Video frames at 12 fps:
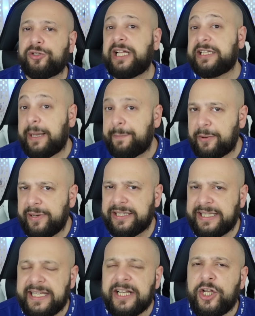that
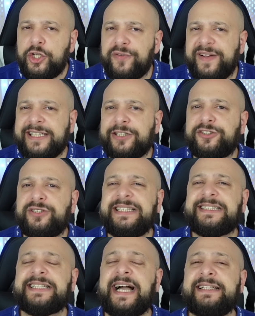apparently Juventus
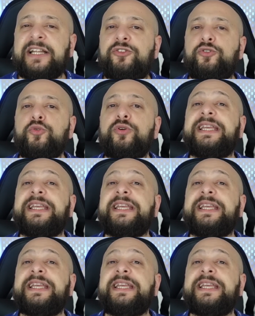decided to